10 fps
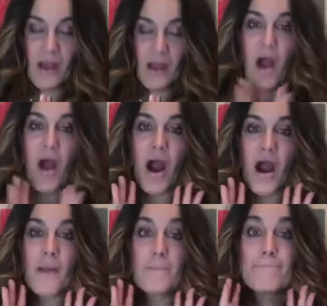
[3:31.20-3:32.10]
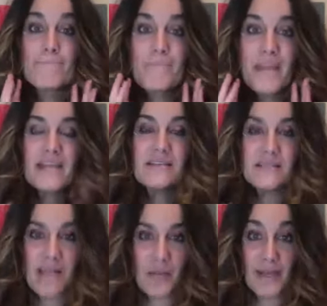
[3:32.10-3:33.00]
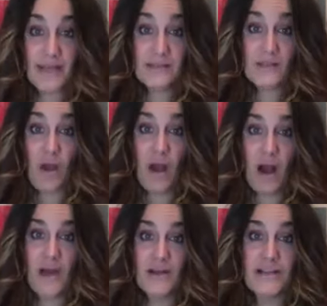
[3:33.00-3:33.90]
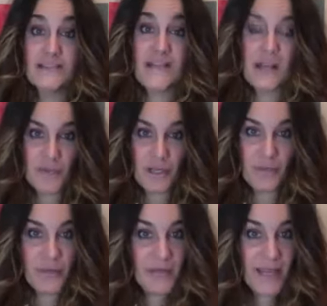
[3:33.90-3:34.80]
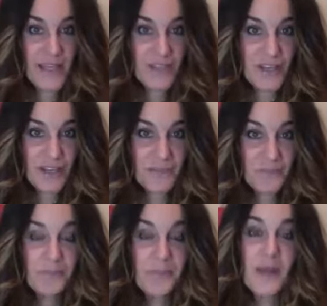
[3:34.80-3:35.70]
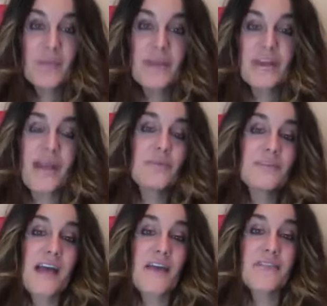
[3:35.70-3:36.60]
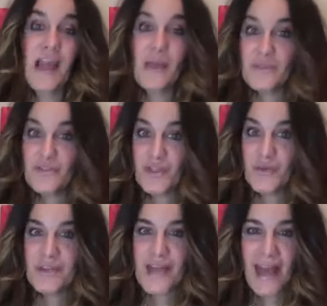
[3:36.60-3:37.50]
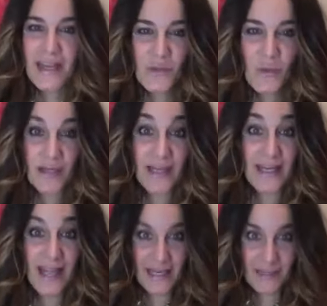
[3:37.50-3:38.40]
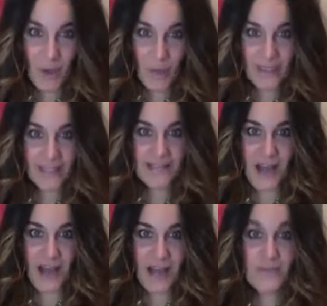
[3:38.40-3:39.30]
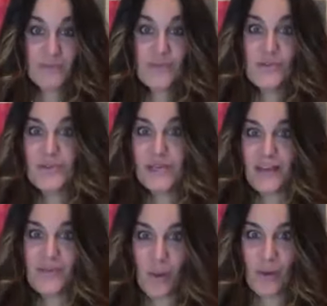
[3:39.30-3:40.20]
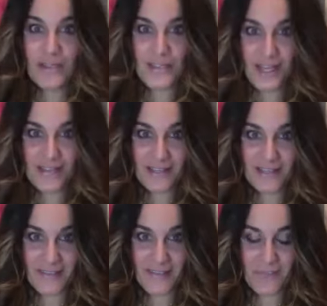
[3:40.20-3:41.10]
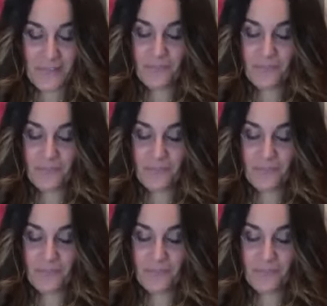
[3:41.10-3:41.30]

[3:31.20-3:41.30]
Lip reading: Our biggest topics are sacred communication, being able to have chemistry with anyone at any moment in time so you can have more enchanted living,